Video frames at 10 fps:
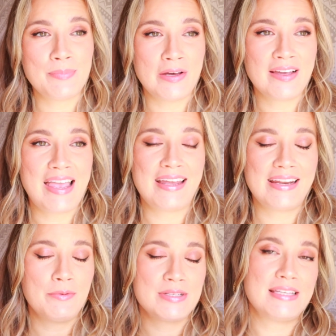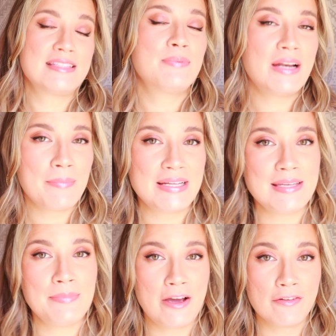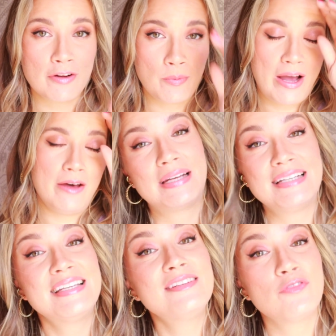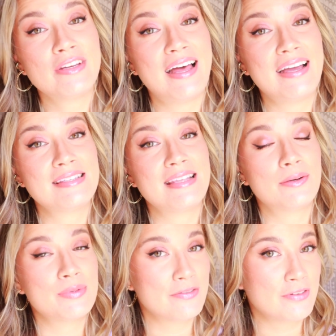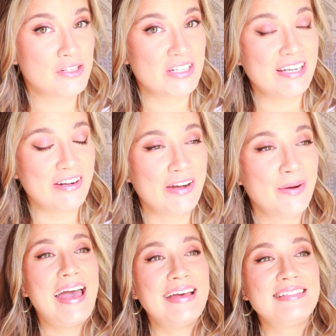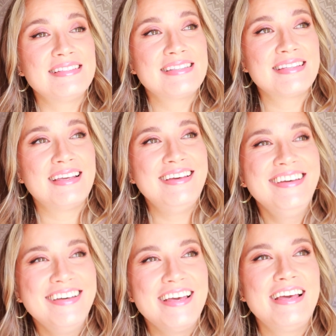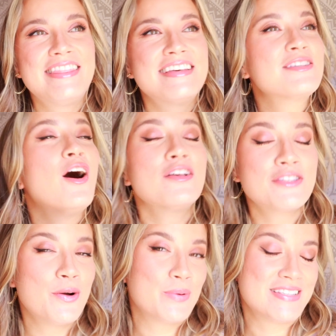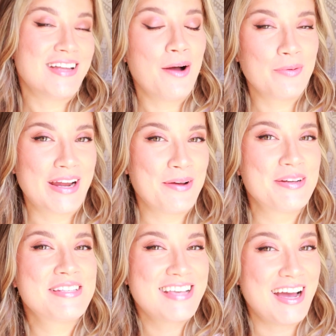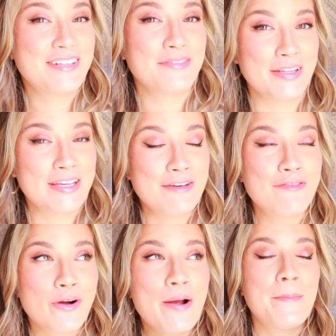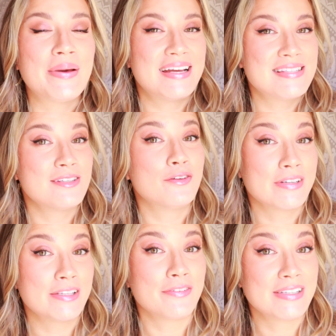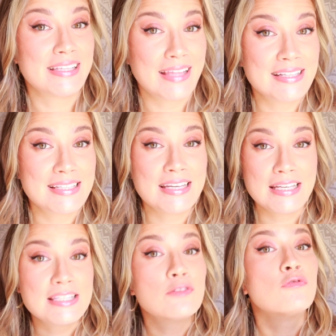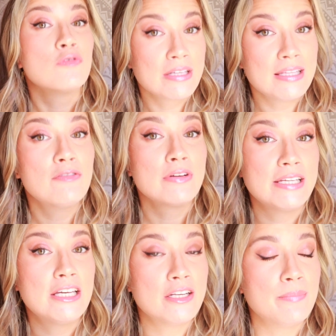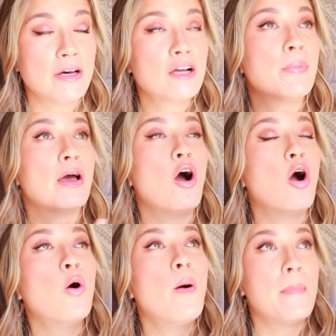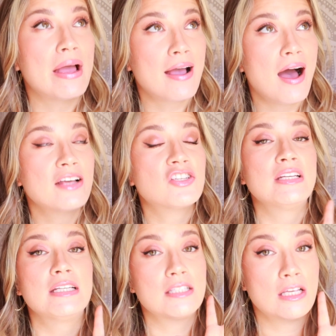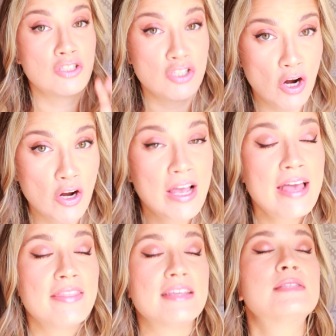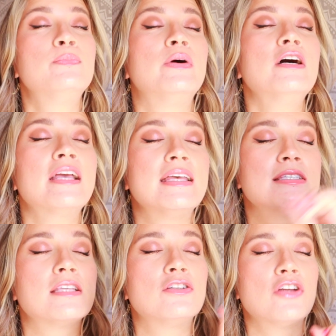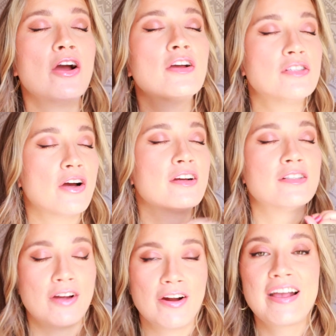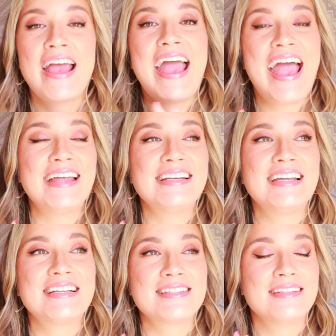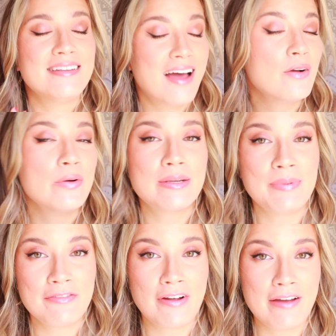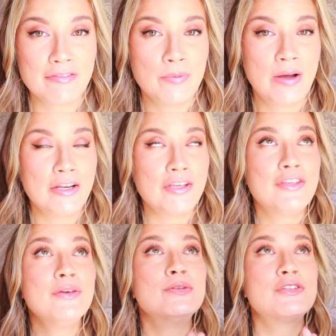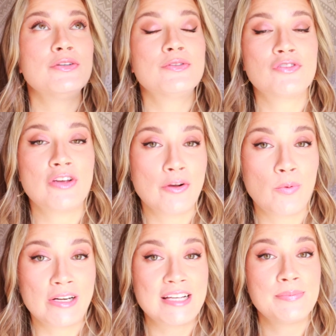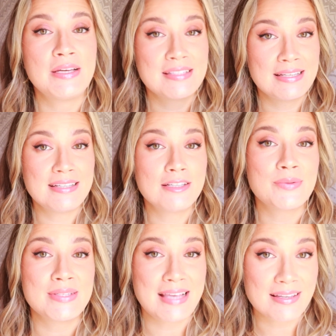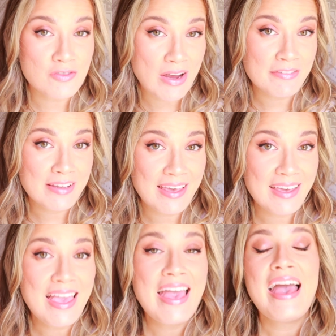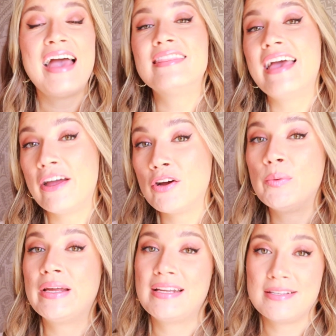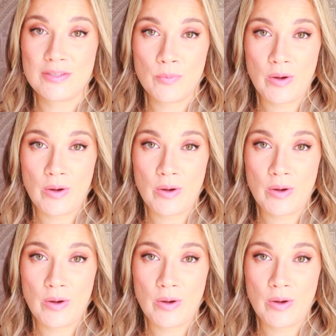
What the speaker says: book, and it's been on my TBR for a while, but I didn't realize that it was a virgin hero. And this also was not what I was kind of looking for, but I still really, really liked it. It's a really, really good book, but oh my gosh, it is dark. This book is dark, dark, dark, and it is not going to be for everyone. Huge, huge trigger warnings, because it deals with sex trafficking, and the heroine is the